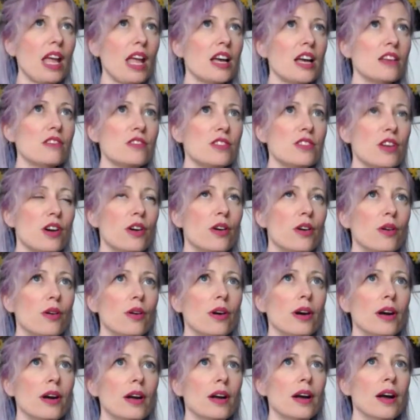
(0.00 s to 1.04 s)
So
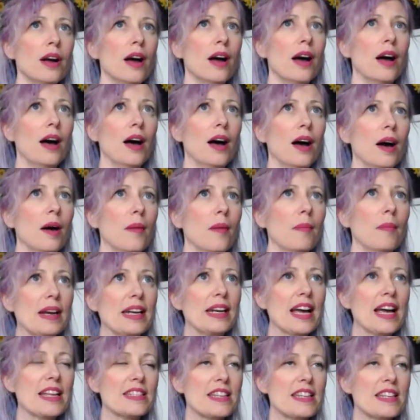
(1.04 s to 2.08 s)
my
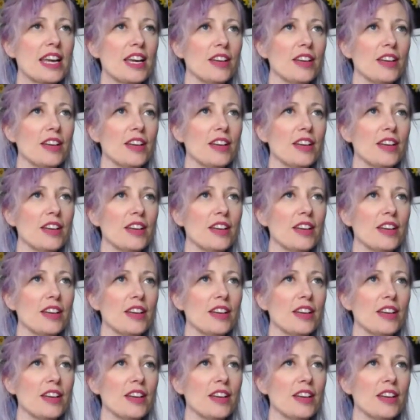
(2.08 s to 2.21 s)
dad's like,